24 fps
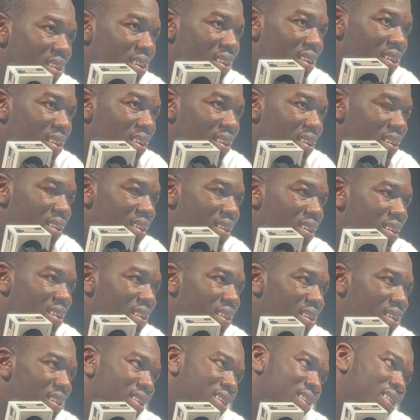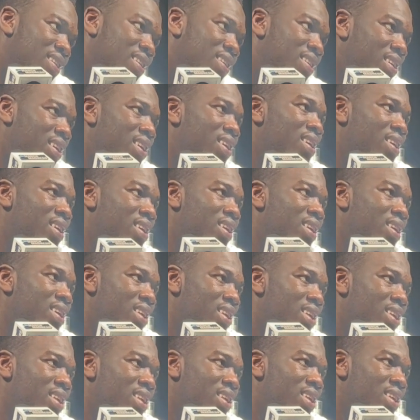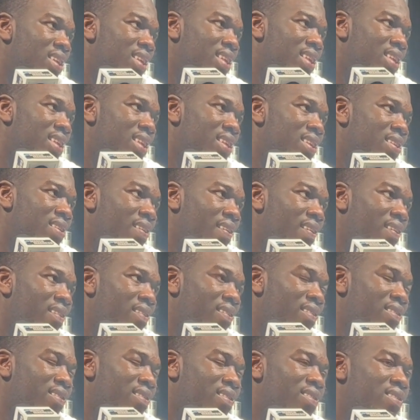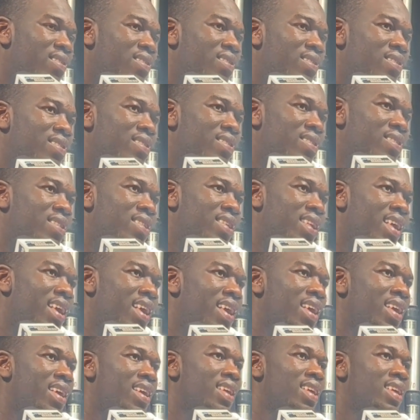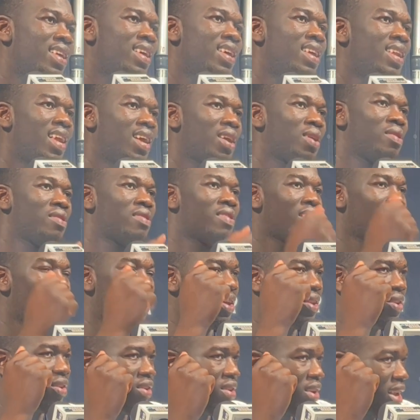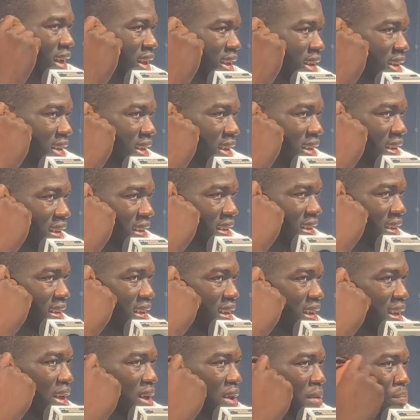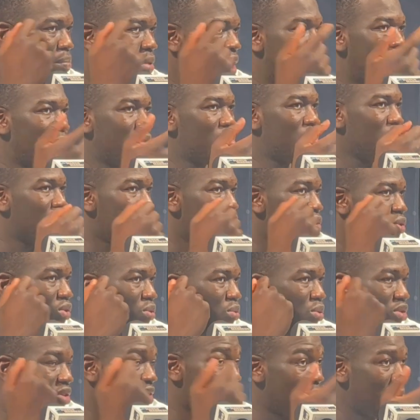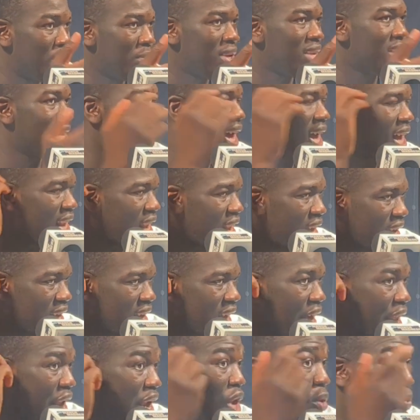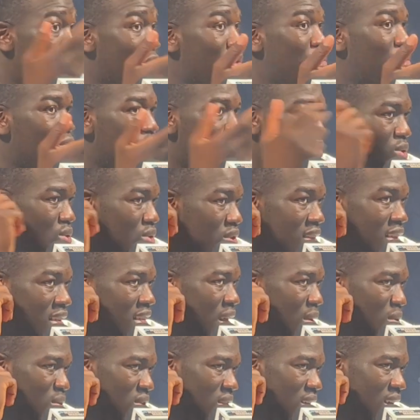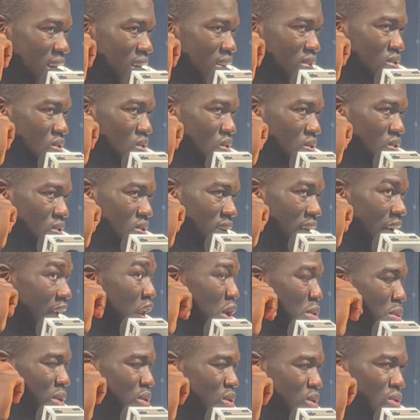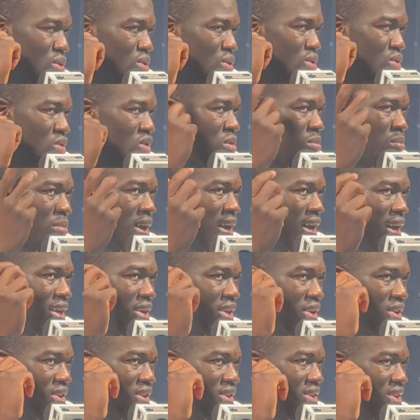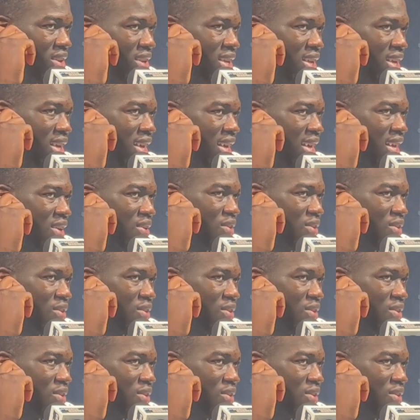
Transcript: the off season, and just what was that process like for you to develop that for yeah, like you say, you know, like uh, be able to shoot was something that like I really want to do since I was in high school. I really want to shoot so far, you know.